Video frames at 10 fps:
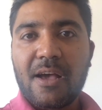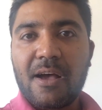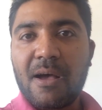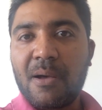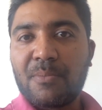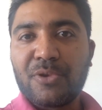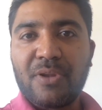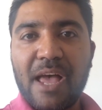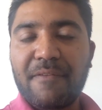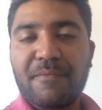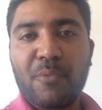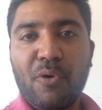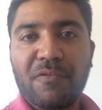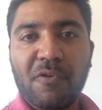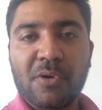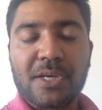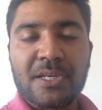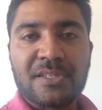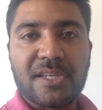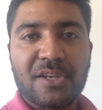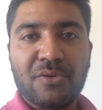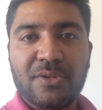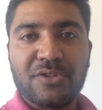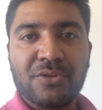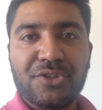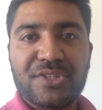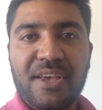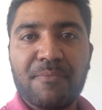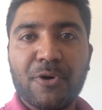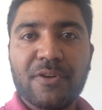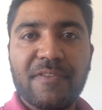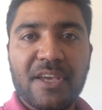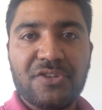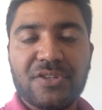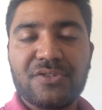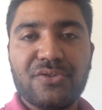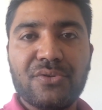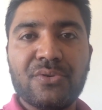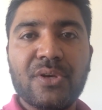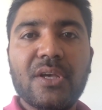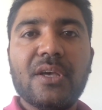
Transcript: Um, you'll have more focus, and you'll you'll just have motivation to